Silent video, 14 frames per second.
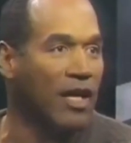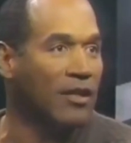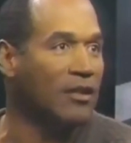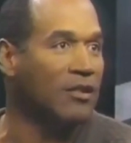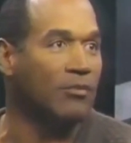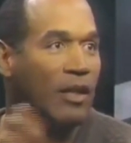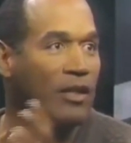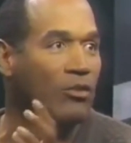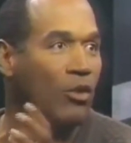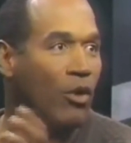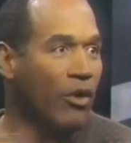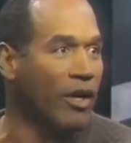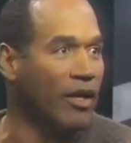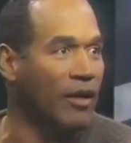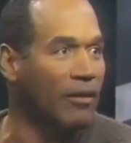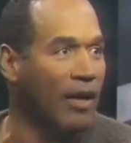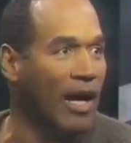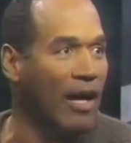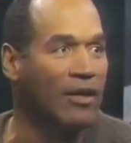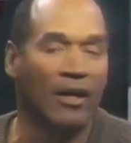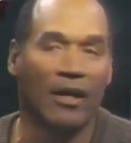news, but today we'll mainly
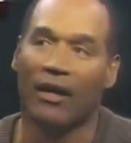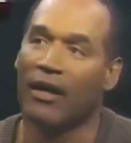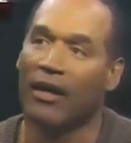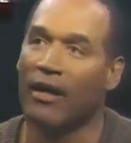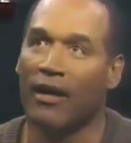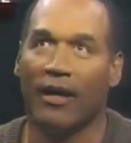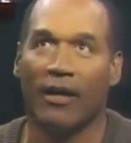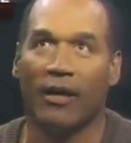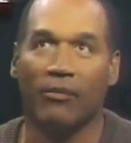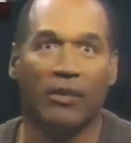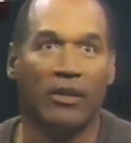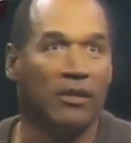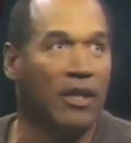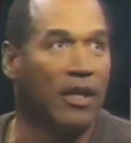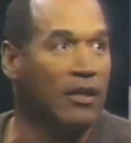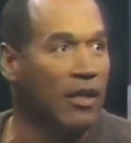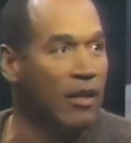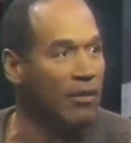be sticking to OJ Simpson